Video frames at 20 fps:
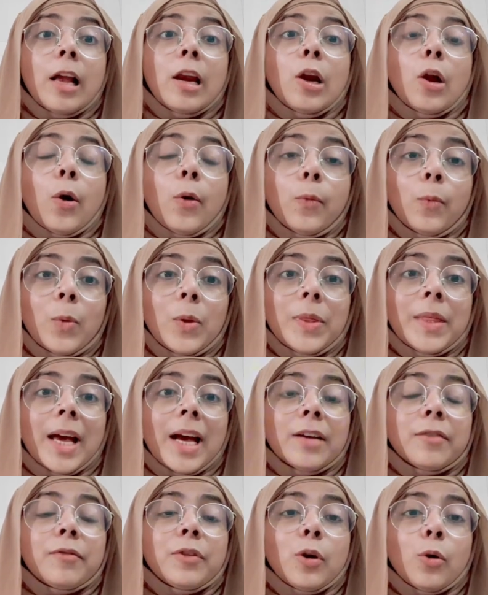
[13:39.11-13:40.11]
Along with
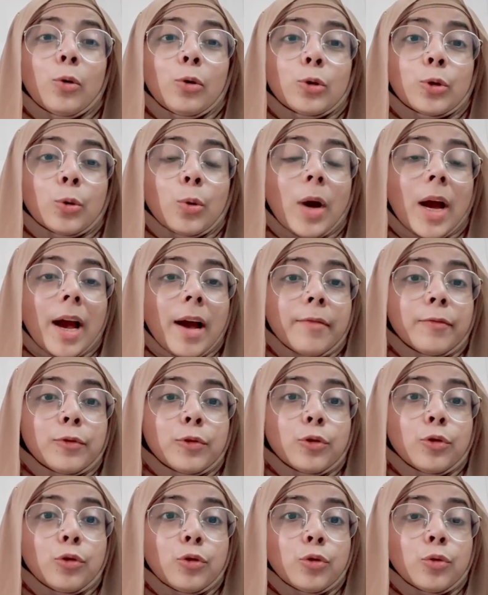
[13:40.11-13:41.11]
that, we also have
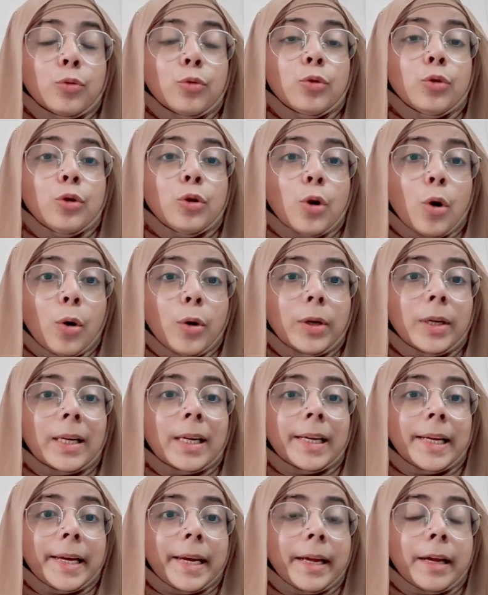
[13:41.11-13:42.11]
to do
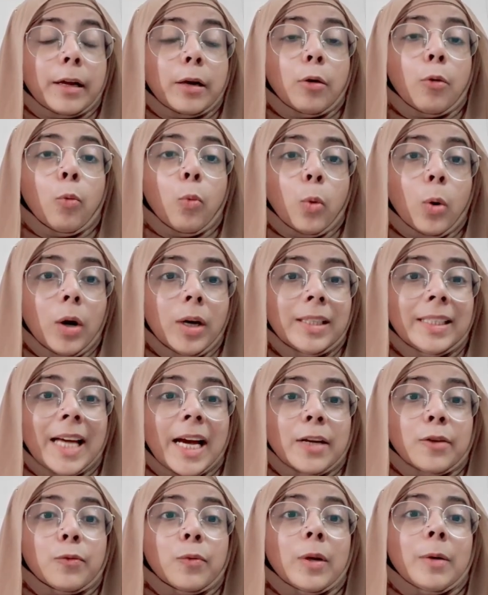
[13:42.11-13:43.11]
non-clinical work
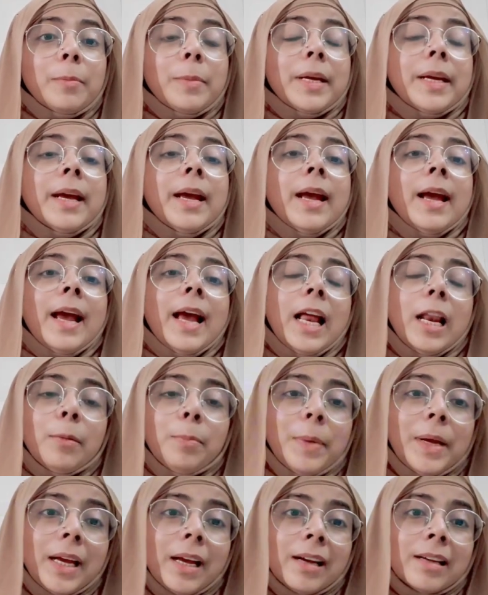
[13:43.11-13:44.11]
that will be
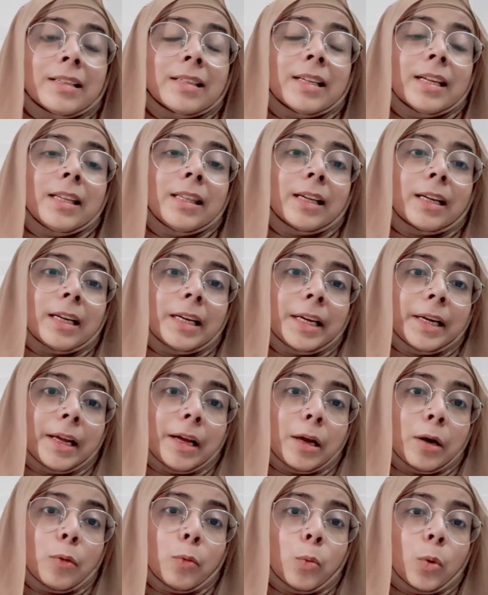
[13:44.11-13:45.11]
helping us in the
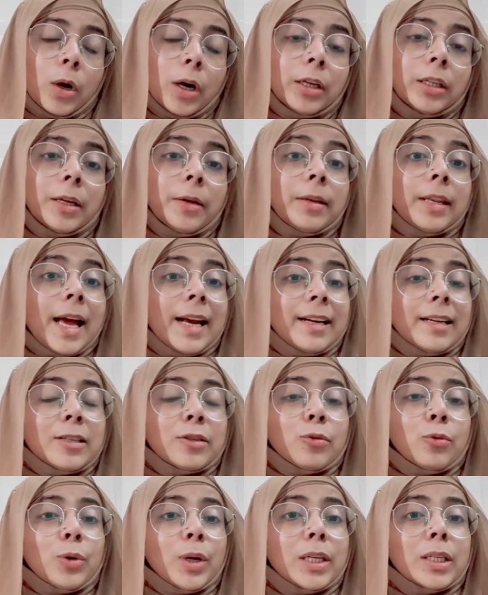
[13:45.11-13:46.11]
clinical work that
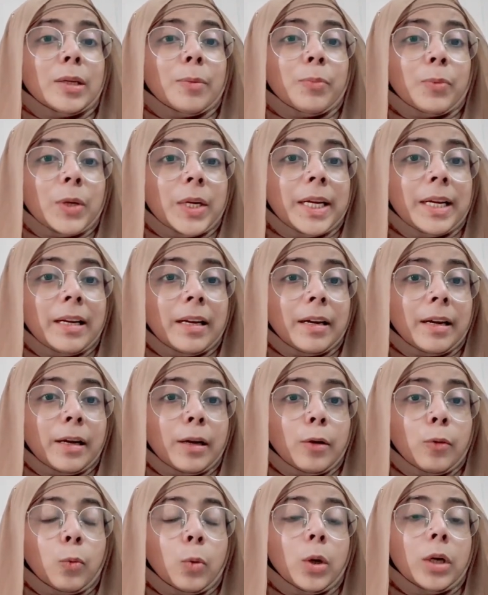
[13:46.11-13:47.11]
is known as the
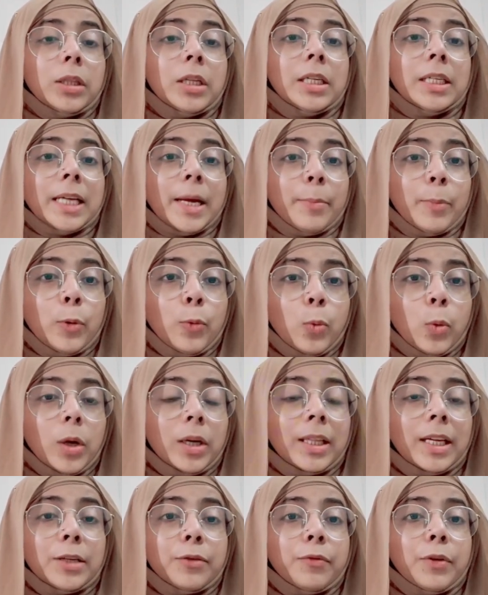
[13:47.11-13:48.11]
preclinical work, the demo
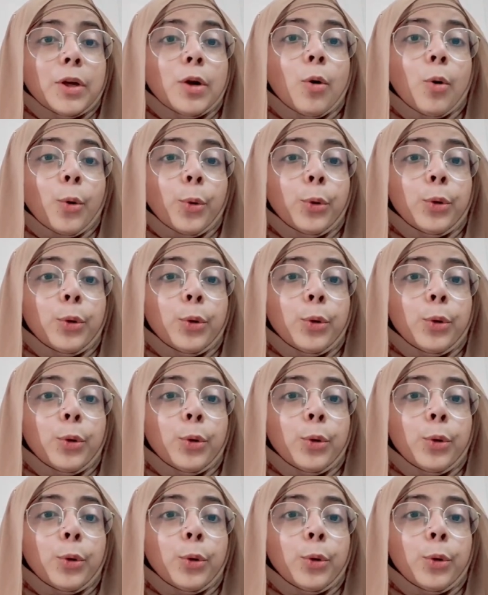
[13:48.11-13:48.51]
work that we